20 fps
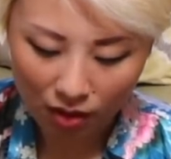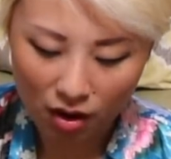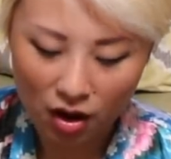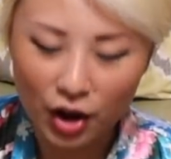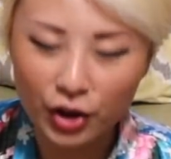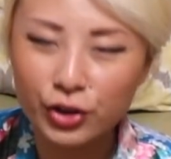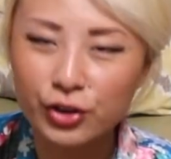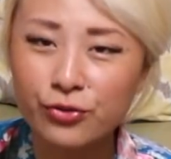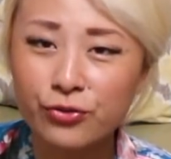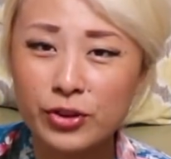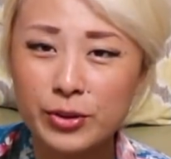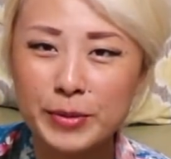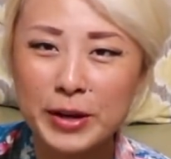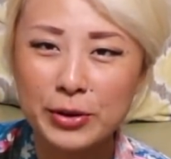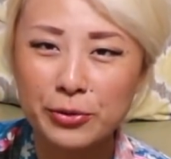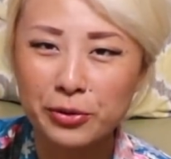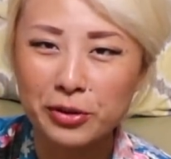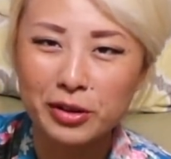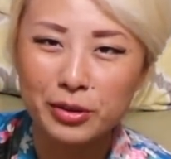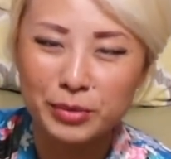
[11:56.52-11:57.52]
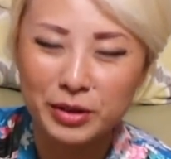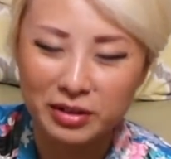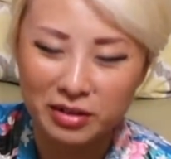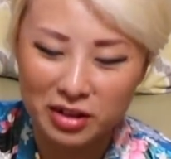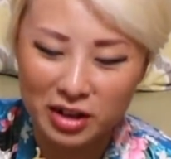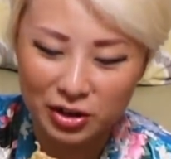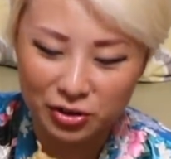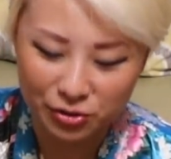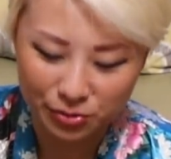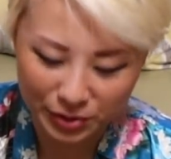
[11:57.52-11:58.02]
All your feedback really means a
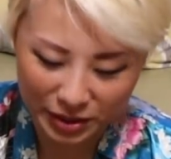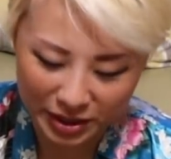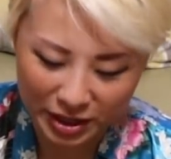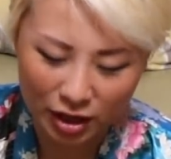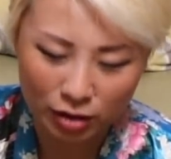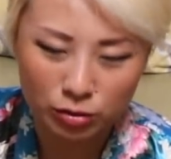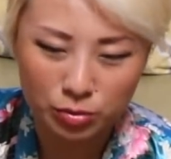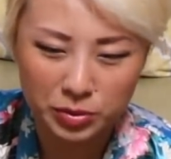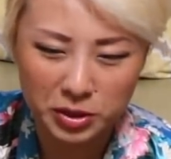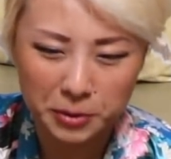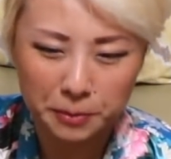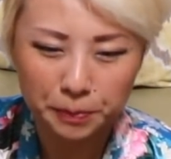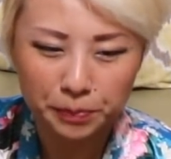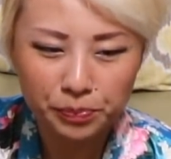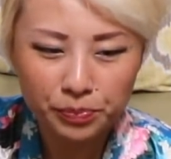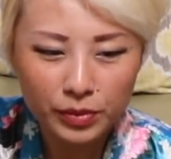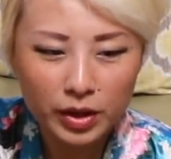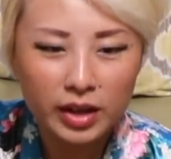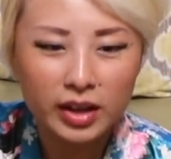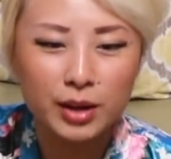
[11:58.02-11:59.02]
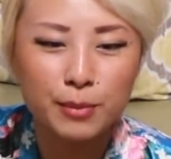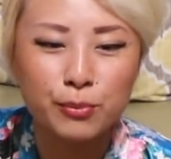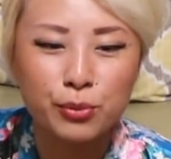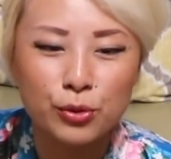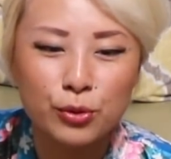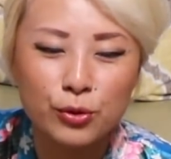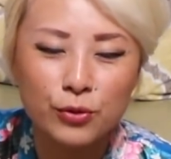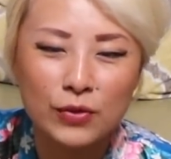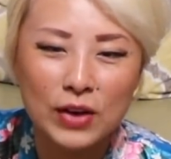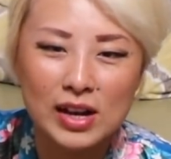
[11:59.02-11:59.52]
lot to me and helps me
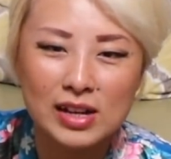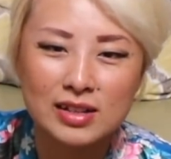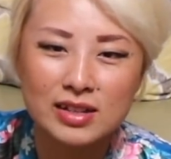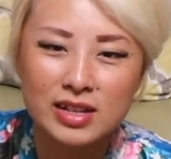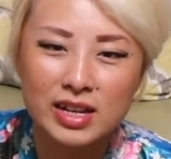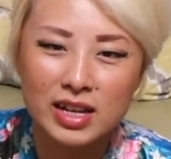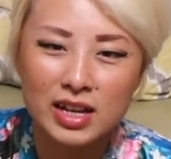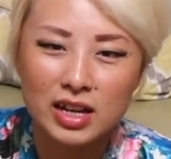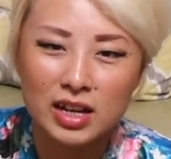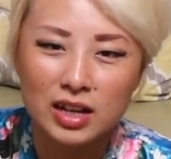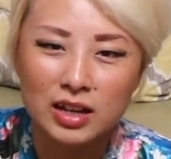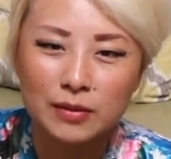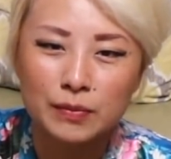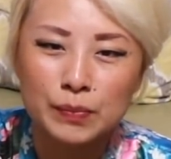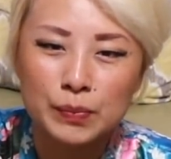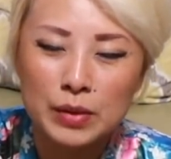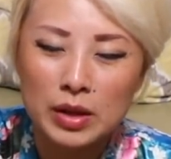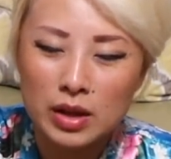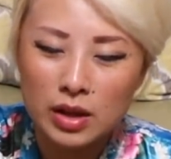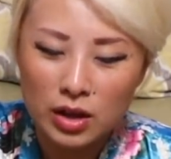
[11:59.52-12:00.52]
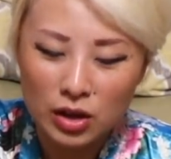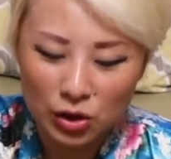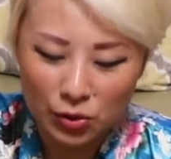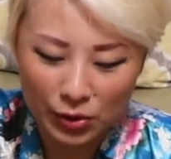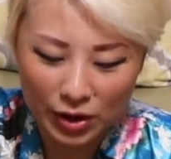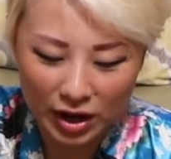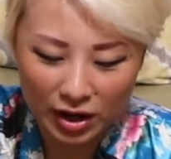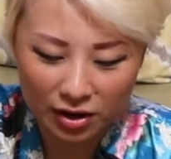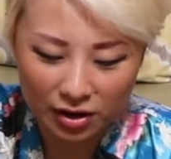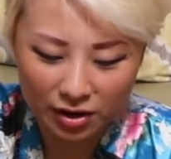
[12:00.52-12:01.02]
improve as a
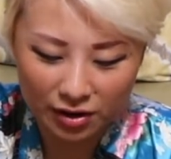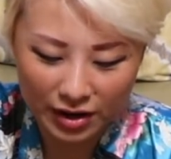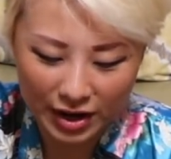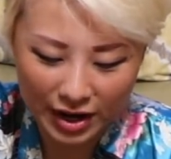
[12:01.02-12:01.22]
creator